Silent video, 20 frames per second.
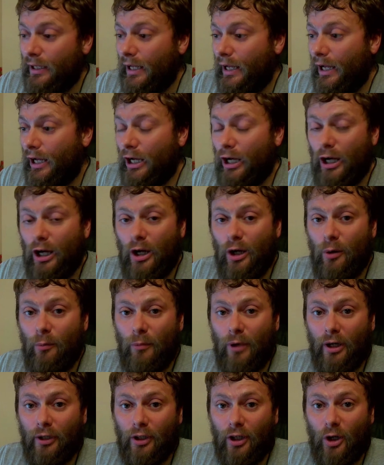and
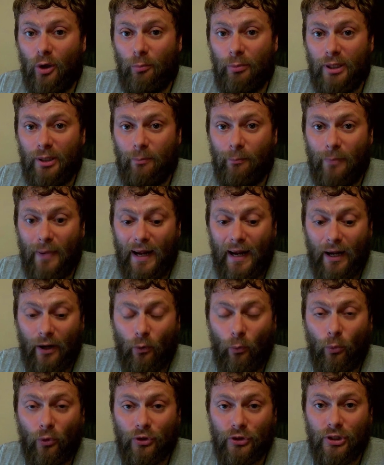I'll be
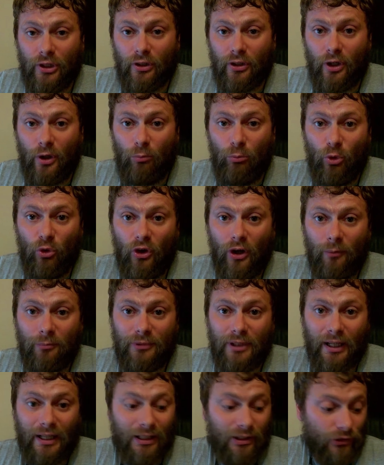back once I've got more
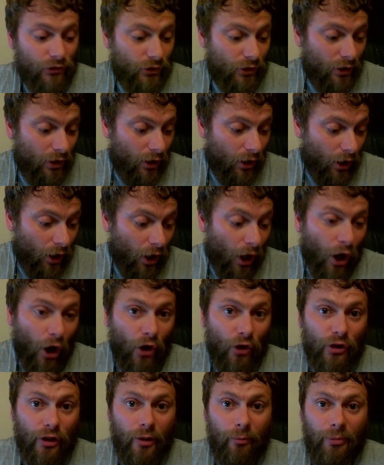updates
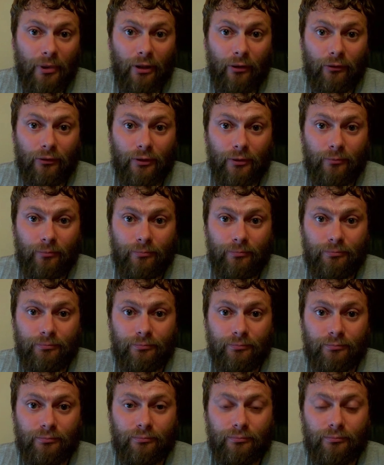on the build.
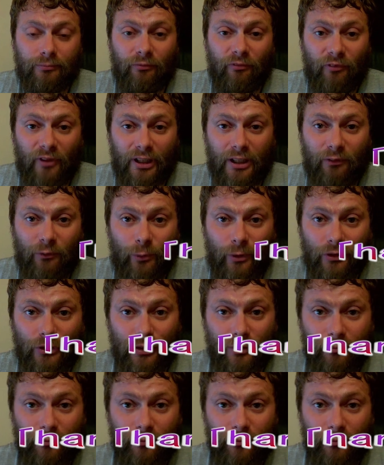Thank you for watching.